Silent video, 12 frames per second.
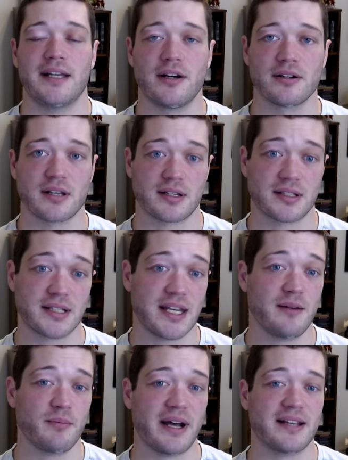Here's a
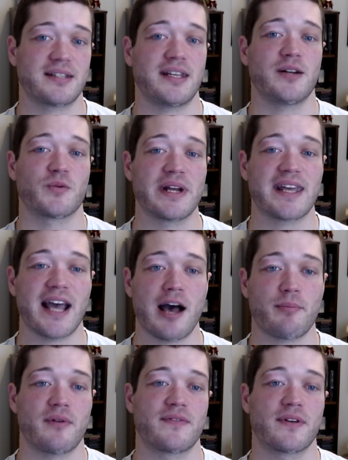scene-by-scene
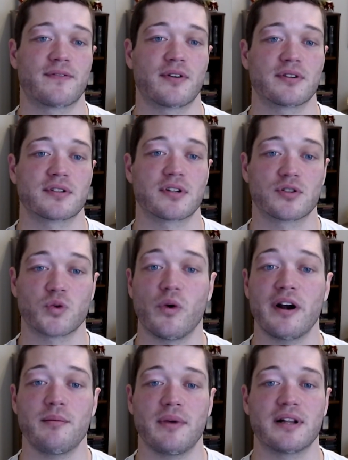recap of the first
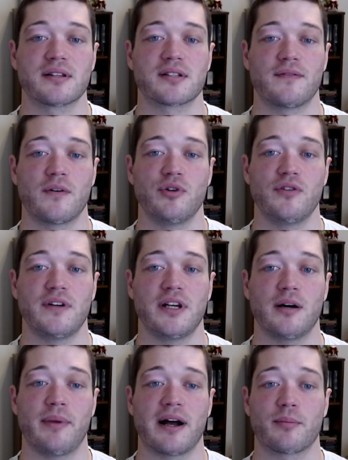20 minutes of a movie
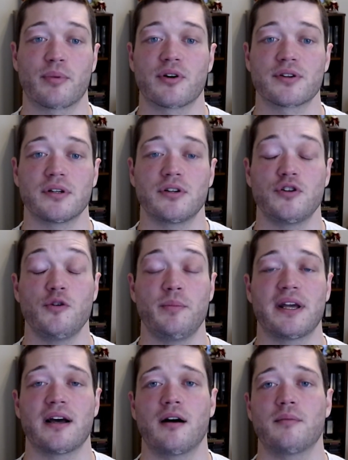about a person who
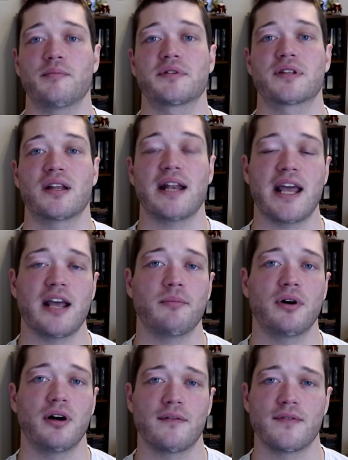becomes the name
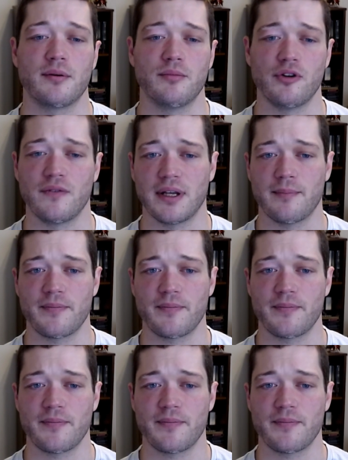of the movie.